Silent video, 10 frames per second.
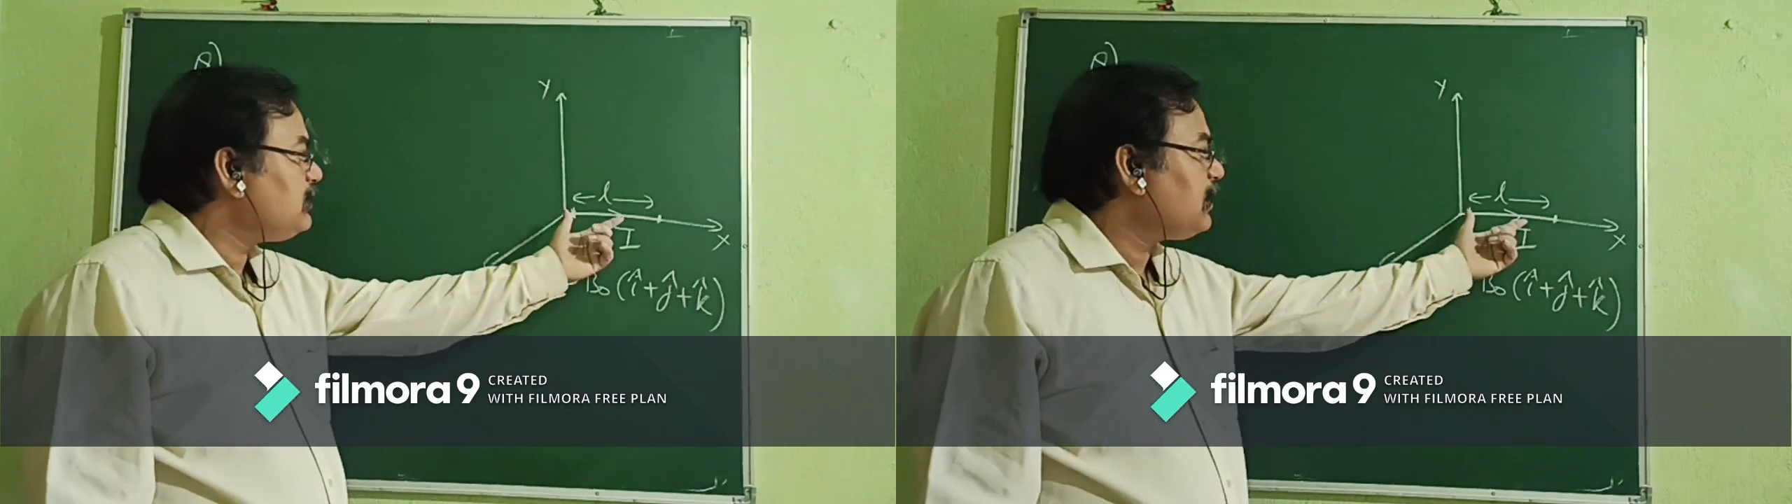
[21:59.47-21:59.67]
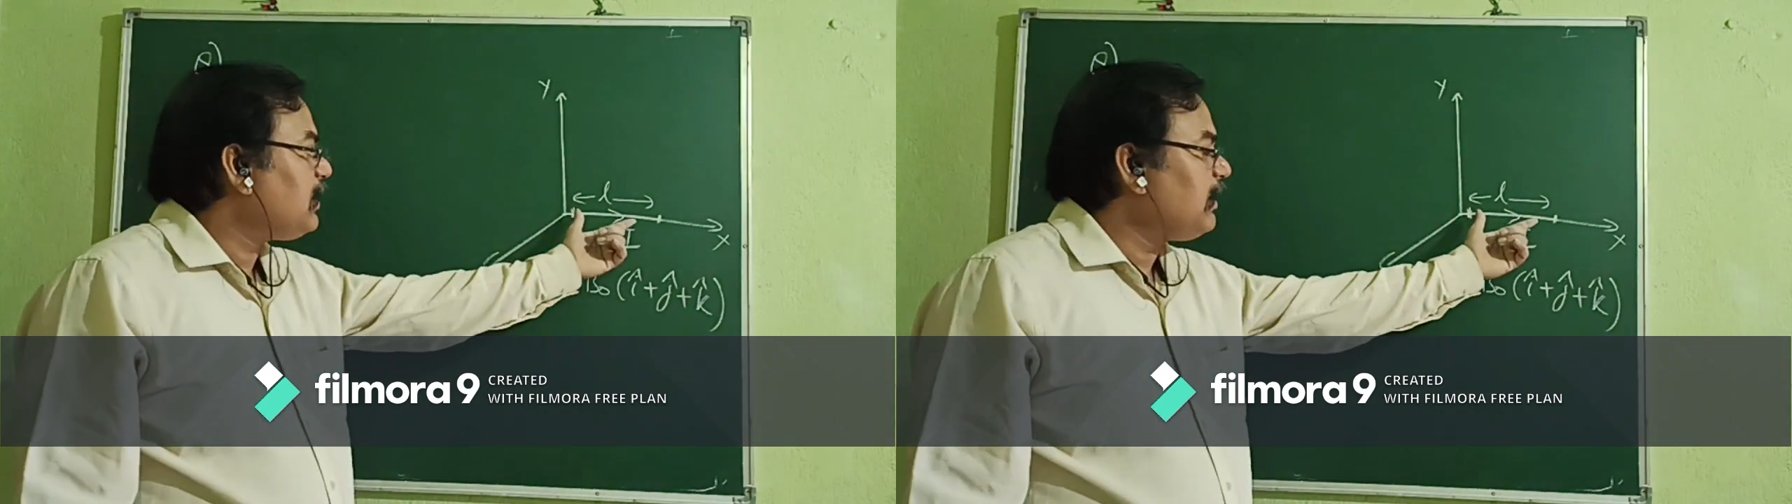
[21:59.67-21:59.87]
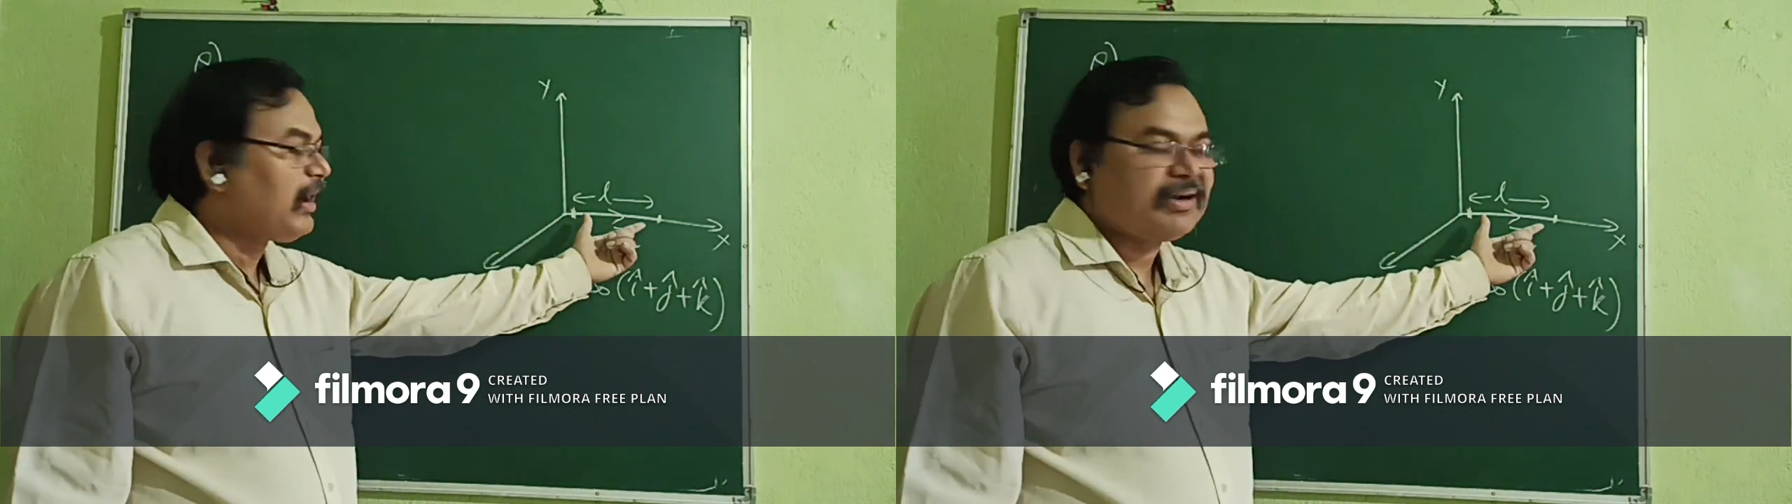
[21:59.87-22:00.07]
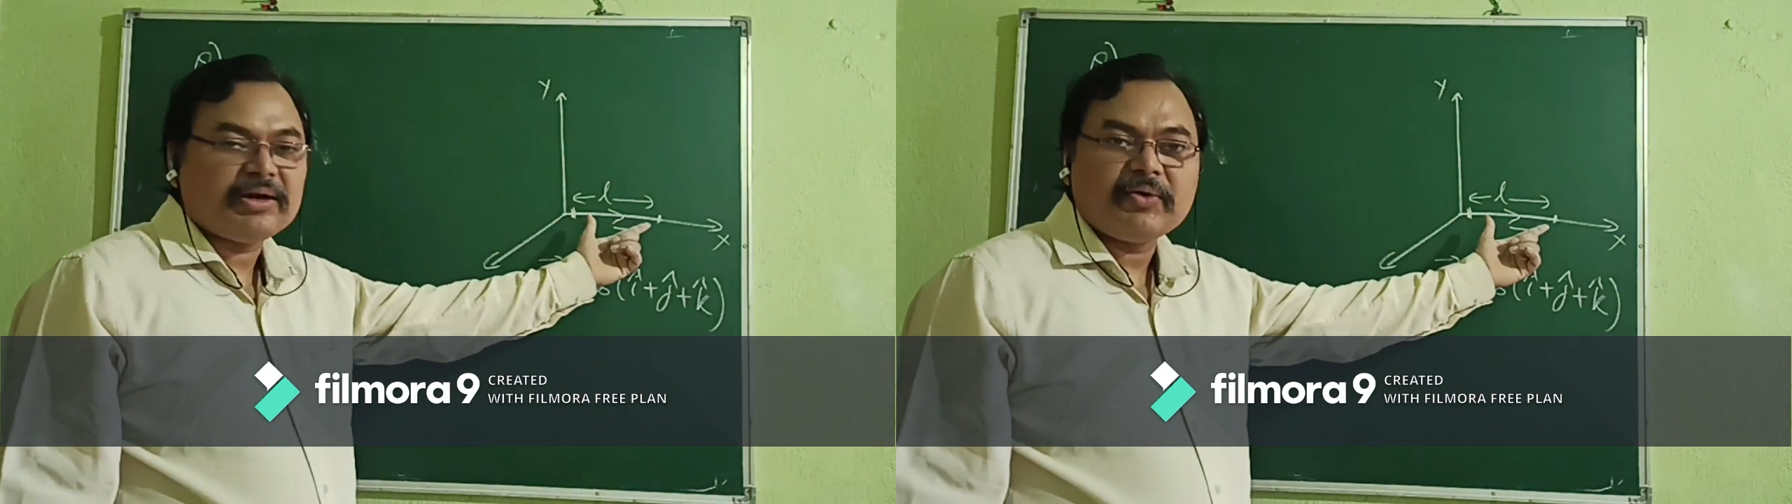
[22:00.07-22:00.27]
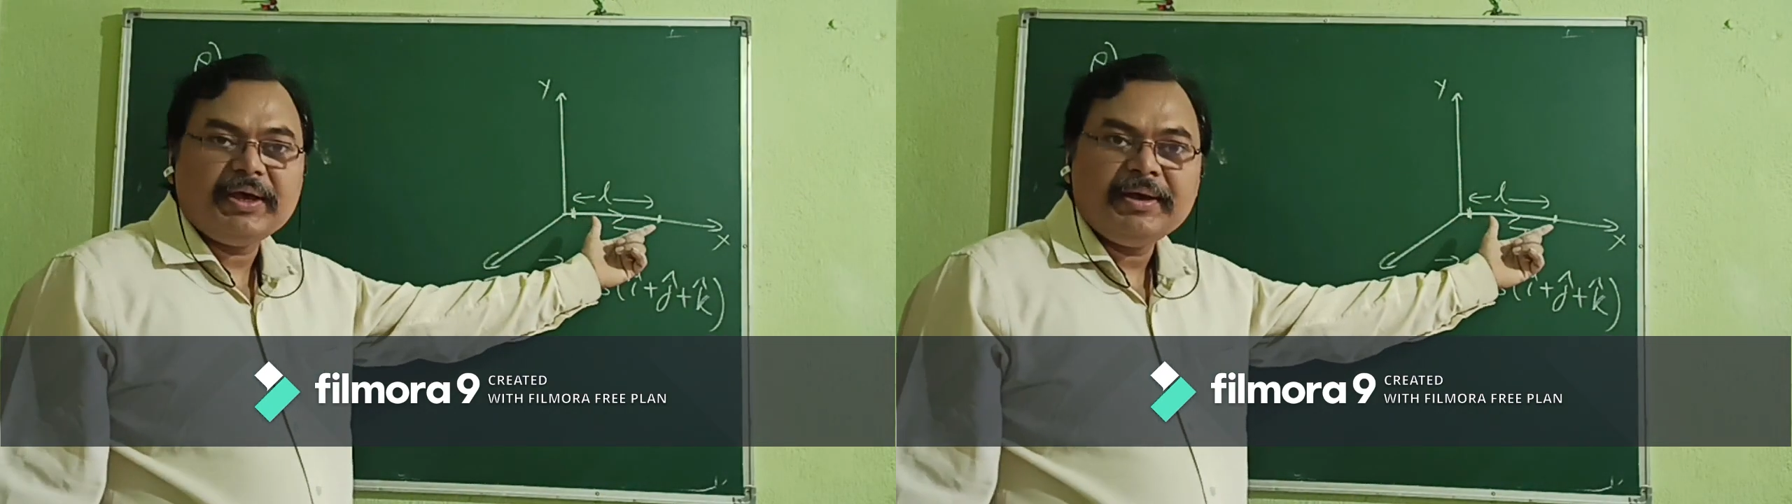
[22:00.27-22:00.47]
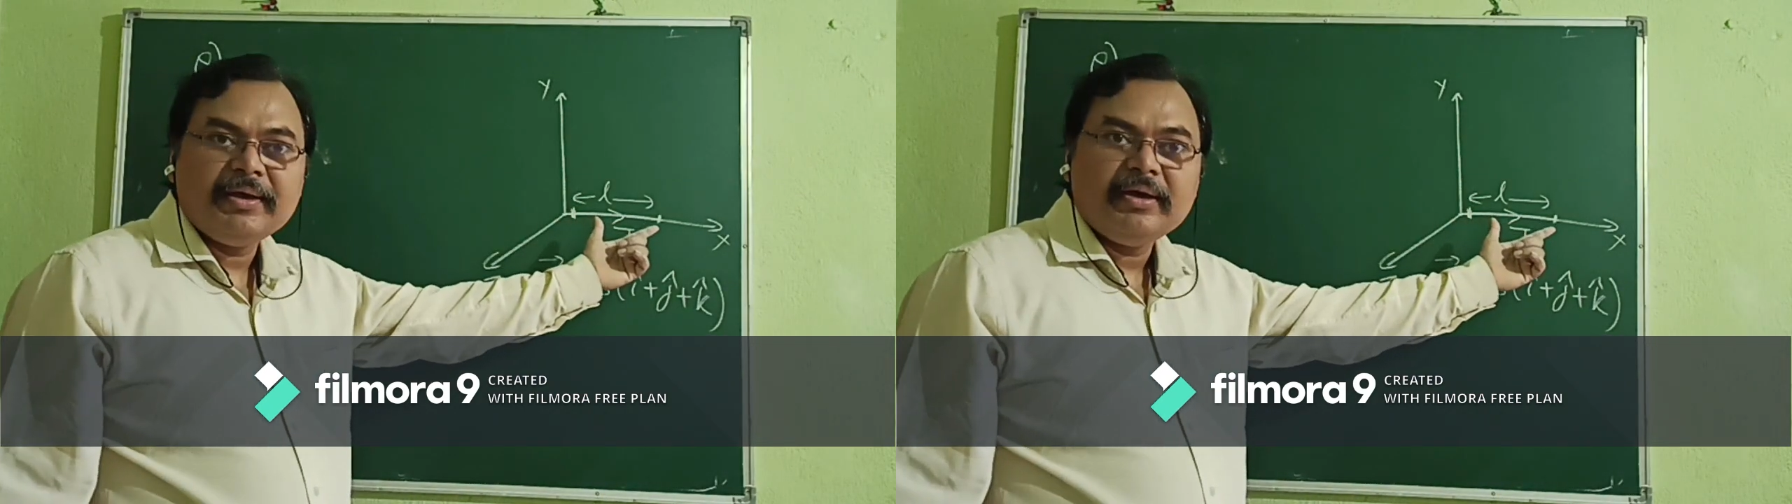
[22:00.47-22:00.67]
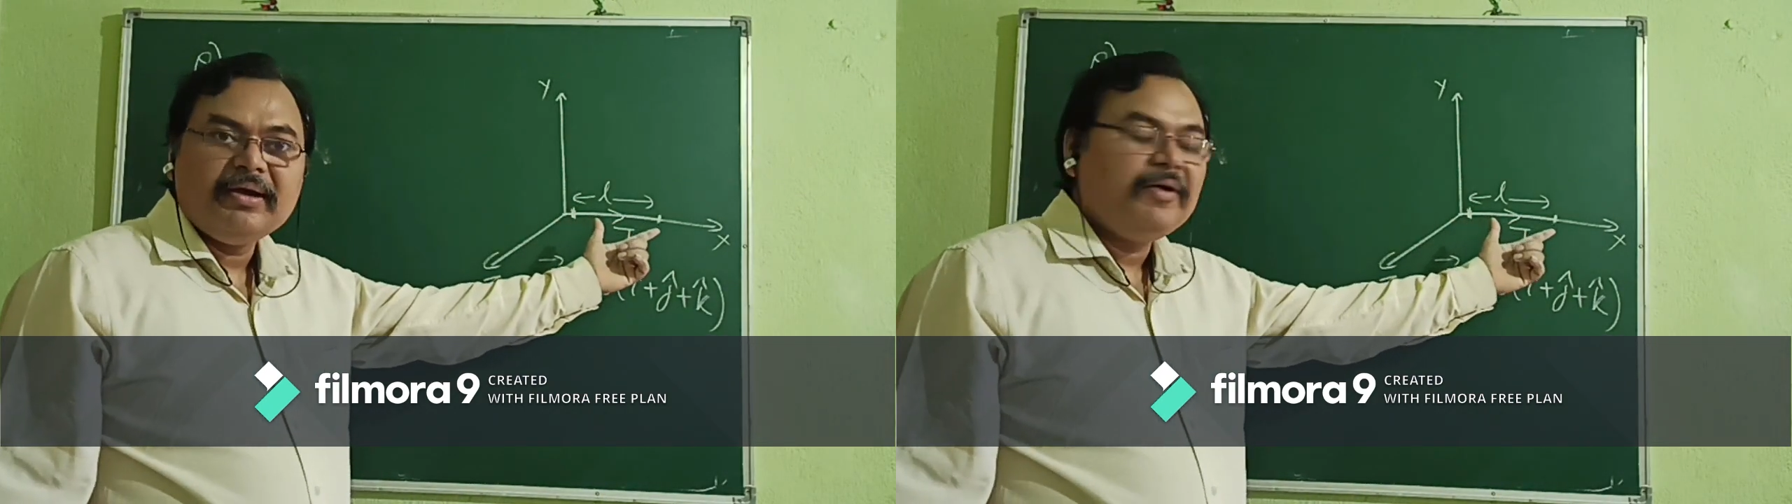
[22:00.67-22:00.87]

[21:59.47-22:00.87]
there is a conductor, okay,